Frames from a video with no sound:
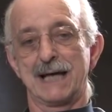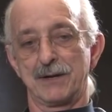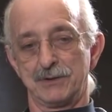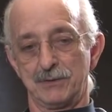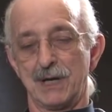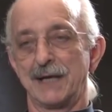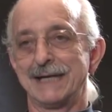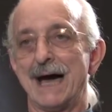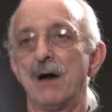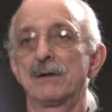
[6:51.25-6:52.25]
out and do
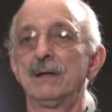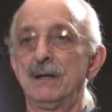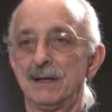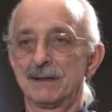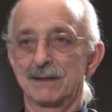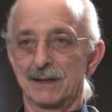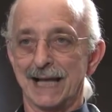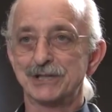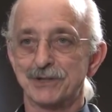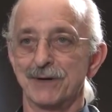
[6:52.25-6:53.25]
not doubt
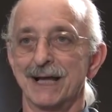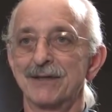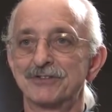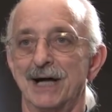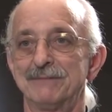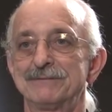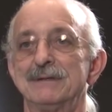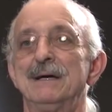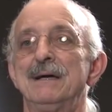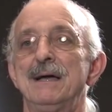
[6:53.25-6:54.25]
lecturing stuff.